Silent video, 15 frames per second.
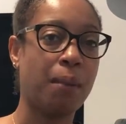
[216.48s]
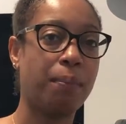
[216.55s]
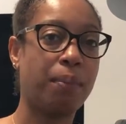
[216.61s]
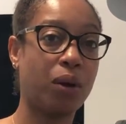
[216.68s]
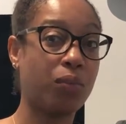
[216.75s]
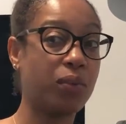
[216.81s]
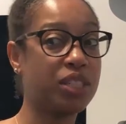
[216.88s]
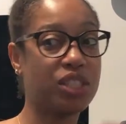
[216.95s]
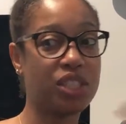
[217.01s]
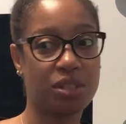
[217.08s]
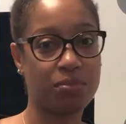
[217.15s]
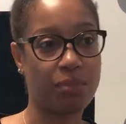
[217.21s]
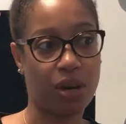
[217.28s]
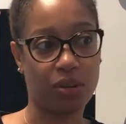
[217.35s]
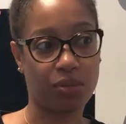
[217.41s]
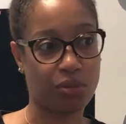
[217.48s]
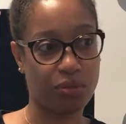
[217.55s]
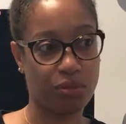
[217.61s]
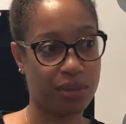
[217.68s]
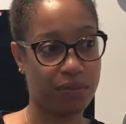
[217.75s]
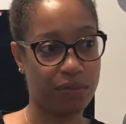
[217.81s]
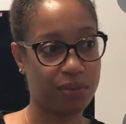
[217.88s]
But we just modeled
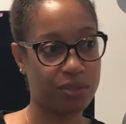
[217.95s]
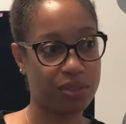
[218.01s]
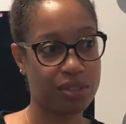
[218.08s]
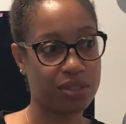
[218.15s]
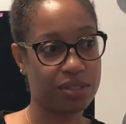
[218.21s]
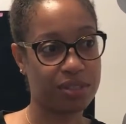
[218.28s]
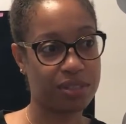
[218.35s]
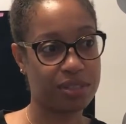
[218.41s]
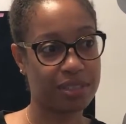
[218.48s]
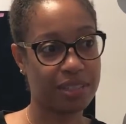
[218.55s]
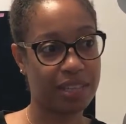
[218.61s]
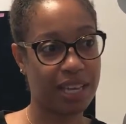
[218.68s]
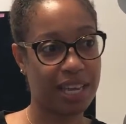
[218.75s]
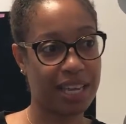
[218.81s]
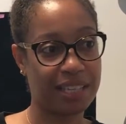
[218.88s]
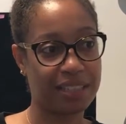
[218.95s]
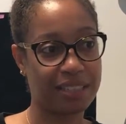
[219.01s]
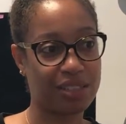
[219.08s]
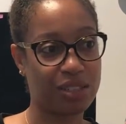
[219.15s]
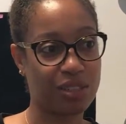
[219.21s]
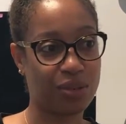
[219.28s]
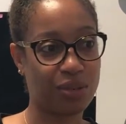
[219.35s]
3 futures.
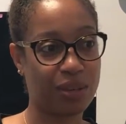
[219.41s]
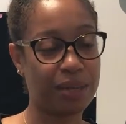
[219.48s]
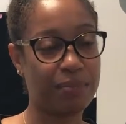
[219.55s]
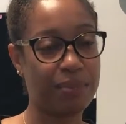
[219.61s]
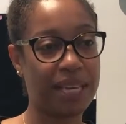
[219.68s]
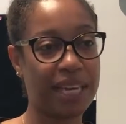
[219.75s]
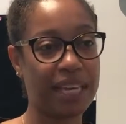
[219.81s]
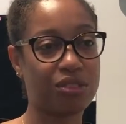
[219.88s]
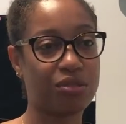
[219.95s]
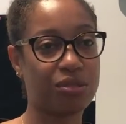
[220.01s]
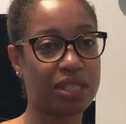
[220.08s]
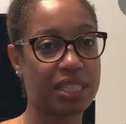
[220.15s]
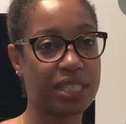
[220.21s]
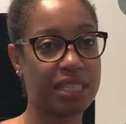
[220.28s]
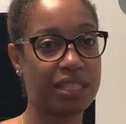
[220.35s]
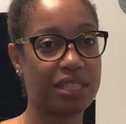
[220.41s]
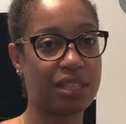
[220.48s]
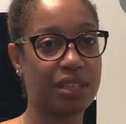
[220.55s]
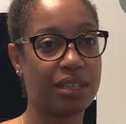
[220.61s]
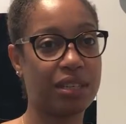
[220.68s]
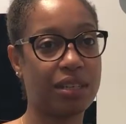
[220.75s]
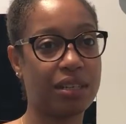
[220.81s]
And so it'd be interesting
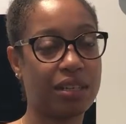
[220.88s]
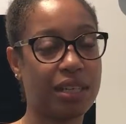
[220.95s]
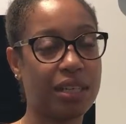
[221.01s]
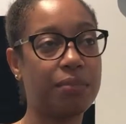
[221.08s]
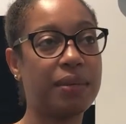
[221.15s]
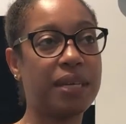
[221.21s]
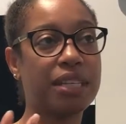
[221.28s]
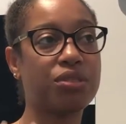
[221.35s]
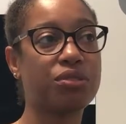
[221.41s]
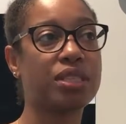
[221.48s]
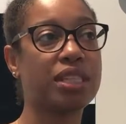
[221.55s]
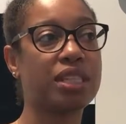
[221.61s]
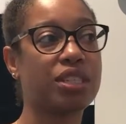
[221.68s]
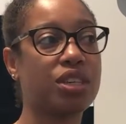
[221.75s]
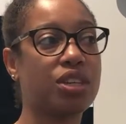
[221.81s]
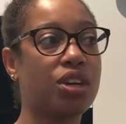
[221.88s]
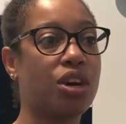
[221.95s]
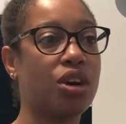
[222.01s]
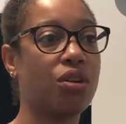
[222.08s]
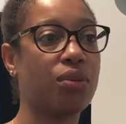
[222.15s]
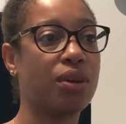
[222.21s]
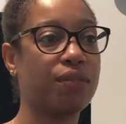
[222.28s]
to
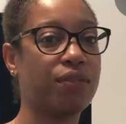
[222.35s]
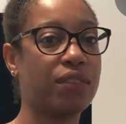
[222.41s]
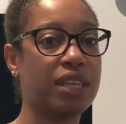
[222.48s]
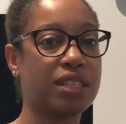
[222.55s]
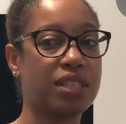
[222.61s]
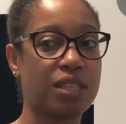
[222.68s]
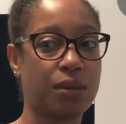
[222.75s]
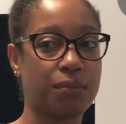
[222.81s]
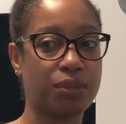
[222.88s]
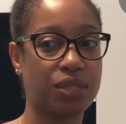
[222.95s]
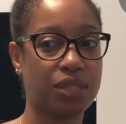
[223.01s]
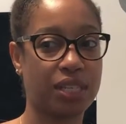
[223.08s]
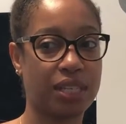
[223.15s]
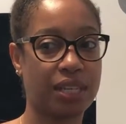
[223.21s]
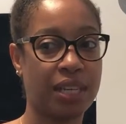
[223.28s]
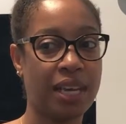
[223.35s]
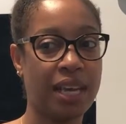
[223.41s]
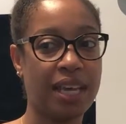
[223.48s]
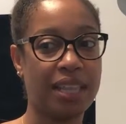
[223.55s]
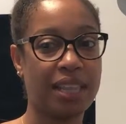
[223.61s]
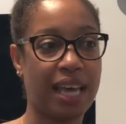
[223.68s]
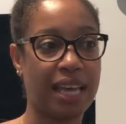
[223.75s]
know if the assumption
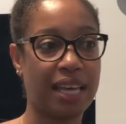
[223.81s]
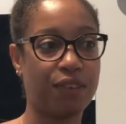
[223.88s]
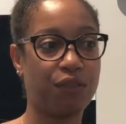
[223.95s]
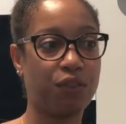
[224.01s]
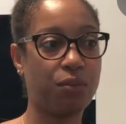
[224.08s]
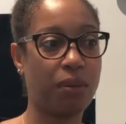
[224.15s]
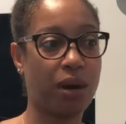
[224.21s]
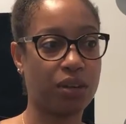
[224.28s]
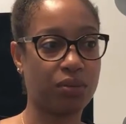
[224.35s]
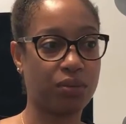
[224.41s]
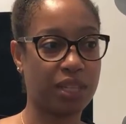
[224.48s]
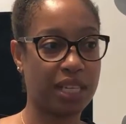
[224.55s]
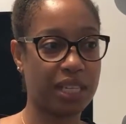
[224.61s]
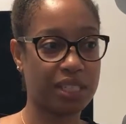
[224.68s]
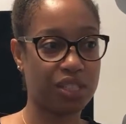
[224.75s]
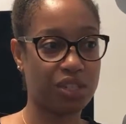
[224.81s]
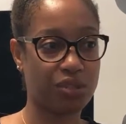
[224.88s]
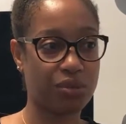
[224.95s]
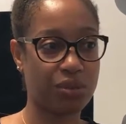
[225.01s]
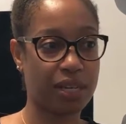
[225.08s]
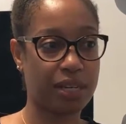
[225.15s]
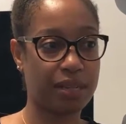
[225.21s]
that if you model the
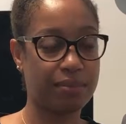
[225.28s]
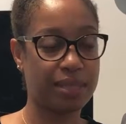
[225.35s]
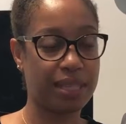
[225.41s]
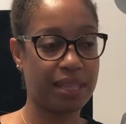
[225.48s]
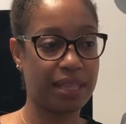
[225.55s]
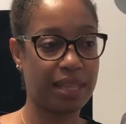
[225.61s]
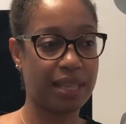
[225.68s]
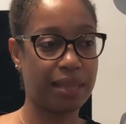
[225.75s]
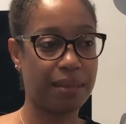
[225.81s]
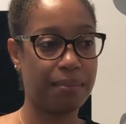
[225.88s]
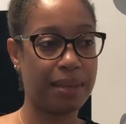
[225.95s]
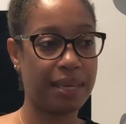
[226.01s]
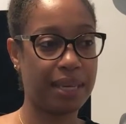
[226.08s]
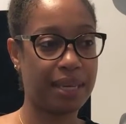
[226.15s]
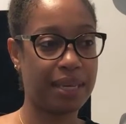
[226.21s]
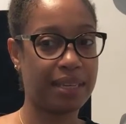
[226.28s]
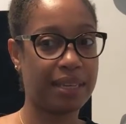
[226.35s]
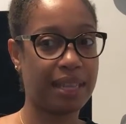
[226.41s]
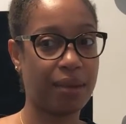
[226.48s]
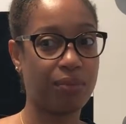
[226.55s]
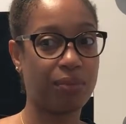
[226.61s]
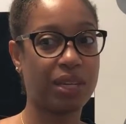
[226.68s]
extremes and then the mid,
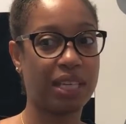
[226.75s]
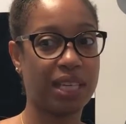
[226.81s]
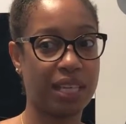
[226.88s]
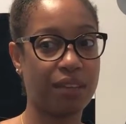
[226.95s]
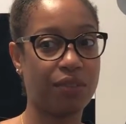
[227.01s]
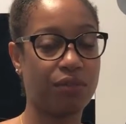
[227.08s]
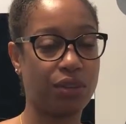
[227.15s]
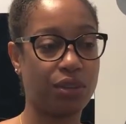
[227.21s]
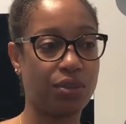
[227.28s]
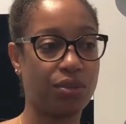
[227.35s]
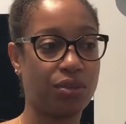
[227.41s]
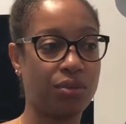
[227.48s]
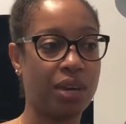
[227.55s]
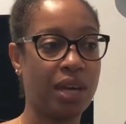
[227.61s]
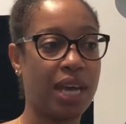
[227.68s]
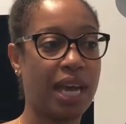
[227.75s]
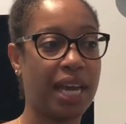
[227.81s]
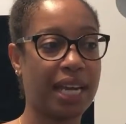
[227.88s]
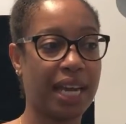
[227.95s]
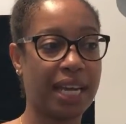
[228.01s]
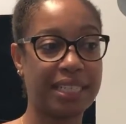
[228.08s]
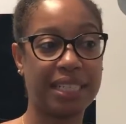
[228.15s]
that would give you
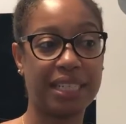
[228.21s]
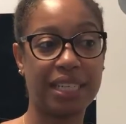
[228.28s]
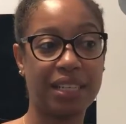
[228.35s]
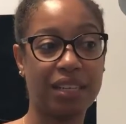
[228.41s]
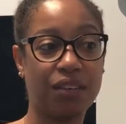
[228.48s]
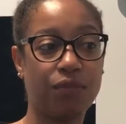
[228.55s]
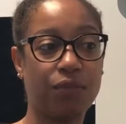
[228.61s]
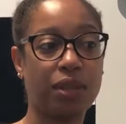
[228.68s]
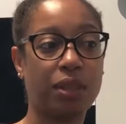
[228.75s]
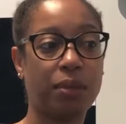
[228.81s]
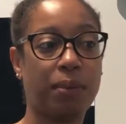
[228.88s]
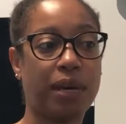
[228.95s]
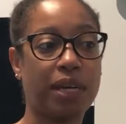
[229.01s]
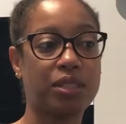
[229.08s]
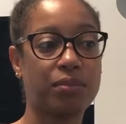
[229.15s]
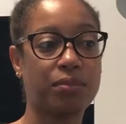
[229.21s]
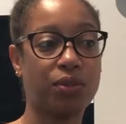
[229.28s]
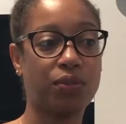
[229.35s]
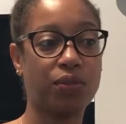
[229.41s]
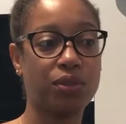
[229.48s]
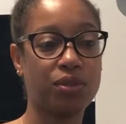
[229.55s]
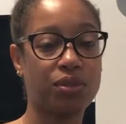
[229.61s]
an idea of what the possible
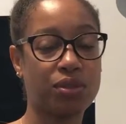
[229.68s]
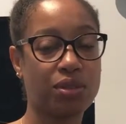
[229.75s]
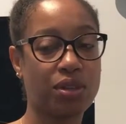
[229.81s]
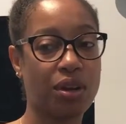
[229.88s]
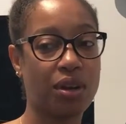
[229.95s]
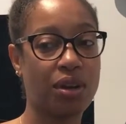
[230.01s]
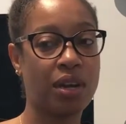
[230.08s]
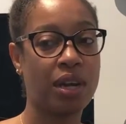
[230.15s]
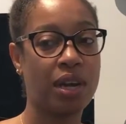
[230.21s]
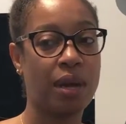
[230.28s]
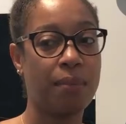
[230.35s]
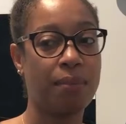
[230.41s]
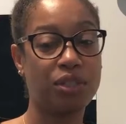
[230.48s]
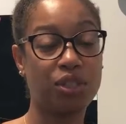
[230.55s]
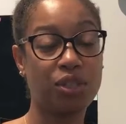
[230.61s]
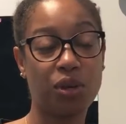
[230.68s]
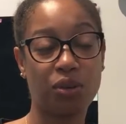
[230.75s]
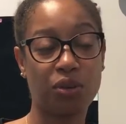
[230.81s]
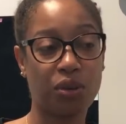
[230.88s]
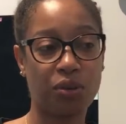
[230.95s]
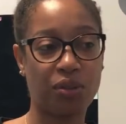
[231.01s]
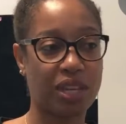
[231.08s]
futures are, but you
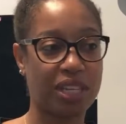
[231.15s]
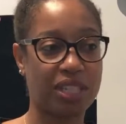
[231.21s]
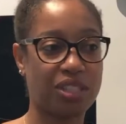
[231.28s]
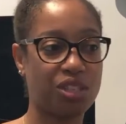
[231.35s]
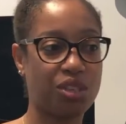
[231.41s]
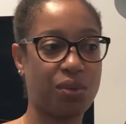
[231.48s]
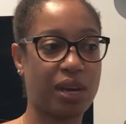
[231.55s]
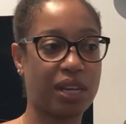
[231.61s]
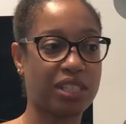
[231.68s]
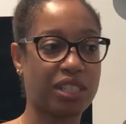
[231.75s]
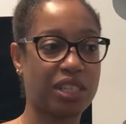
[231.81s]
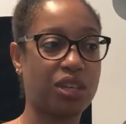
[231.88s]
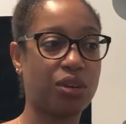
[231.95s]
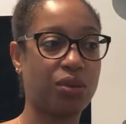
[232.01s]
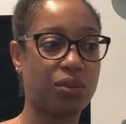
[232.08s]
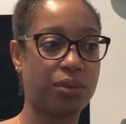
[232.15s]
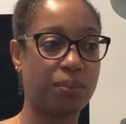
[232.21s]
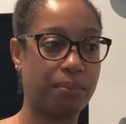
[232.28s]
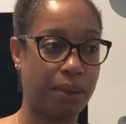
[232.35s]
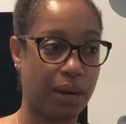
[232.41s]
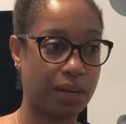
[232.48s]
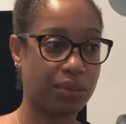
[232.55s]
don't know that until you actually go to
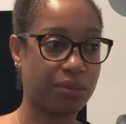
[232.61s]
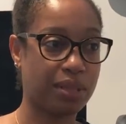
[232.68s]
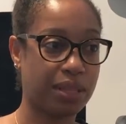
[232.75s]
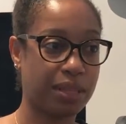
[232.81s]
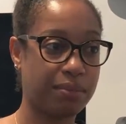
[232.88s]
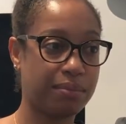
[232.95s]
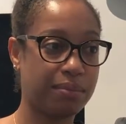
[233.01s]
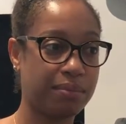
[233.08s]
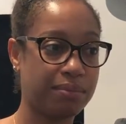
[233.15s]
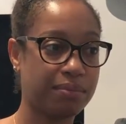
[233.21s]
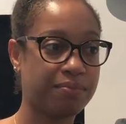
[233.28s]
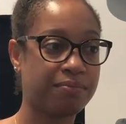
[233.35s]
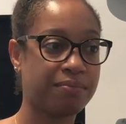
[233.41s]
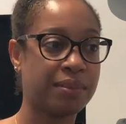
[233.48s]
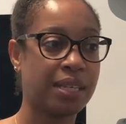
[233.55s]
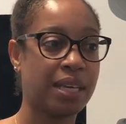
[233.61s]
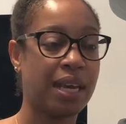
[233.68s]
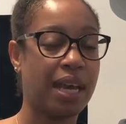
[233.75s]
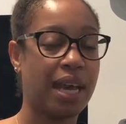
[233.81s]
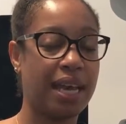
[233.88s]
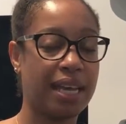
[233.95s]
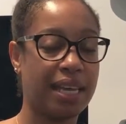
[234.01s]
model them.
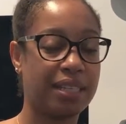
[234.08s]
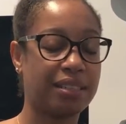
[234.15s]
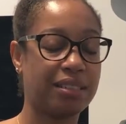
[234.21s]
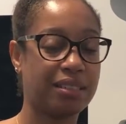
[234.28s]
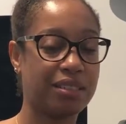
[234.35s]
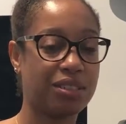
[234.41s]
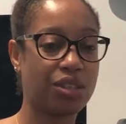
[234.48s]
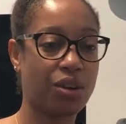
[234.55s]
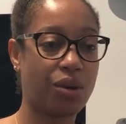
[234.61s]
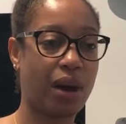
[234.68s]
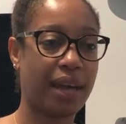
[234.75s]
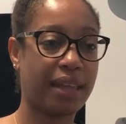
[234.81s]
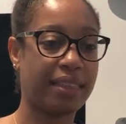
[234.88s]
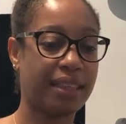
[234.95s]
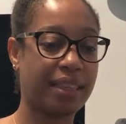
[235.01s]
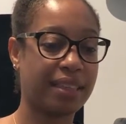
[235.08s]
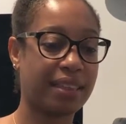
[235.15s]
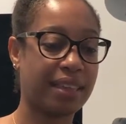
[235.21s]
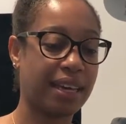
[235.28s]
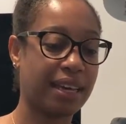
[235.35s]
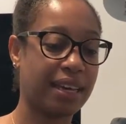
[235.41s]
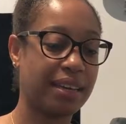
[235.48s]
Mm-hmm. And so I think
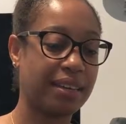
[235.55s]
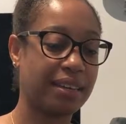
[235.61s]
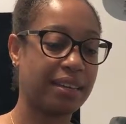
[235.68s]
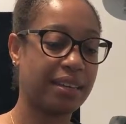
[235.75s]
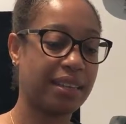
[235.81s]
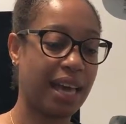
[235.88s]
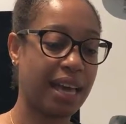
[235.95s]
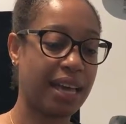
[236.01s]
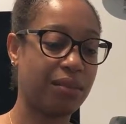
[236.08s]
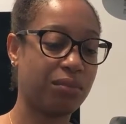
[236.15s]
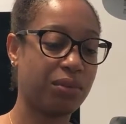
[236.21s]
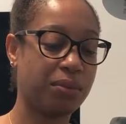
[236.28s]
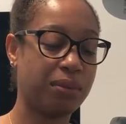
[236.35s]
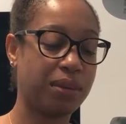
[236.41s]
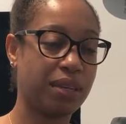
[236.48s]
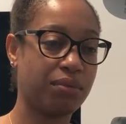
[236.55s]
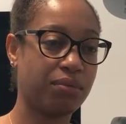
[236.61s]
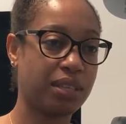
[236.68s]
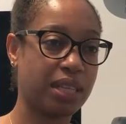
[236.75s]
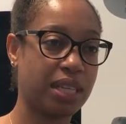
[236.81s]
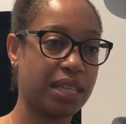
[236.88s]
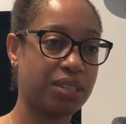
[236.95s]
that would be a
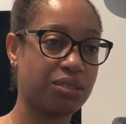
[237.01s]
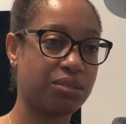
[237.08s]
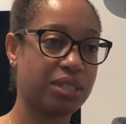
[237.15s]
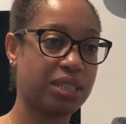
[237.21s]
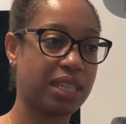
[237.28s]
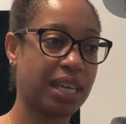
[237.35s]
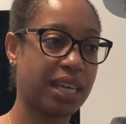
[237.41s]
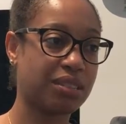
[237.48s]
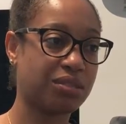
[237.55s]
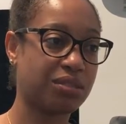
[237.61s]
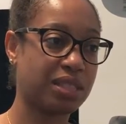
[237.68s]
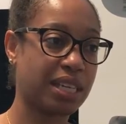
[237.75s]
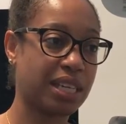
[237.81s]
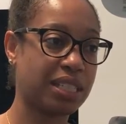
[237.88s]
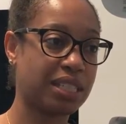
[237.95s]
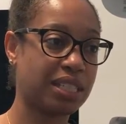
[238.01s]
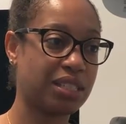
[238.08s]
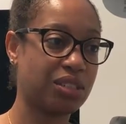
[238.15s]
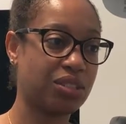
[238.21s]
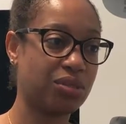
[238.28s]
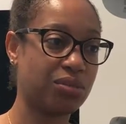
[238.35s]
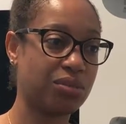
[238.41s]
really interesting exercise
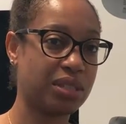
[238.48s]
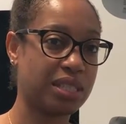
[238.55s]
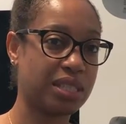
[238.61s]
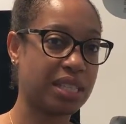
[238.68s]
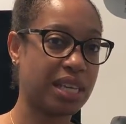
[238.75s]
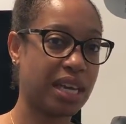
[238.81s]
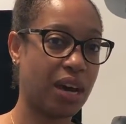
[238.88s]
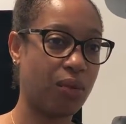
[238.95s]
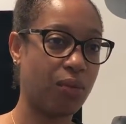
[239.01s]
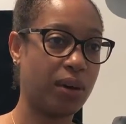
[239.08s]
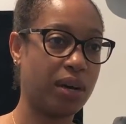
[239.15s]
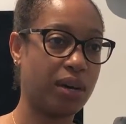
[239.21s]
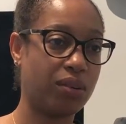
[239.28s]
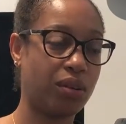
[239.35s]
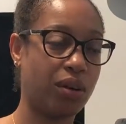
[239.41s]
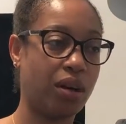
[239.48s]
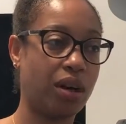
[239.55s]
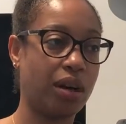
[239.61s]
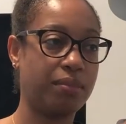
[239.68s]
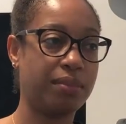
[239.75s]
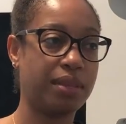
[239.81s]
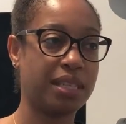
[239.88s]
to do, to see how well
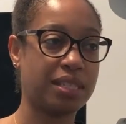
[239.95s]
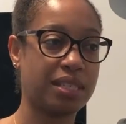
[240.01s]
the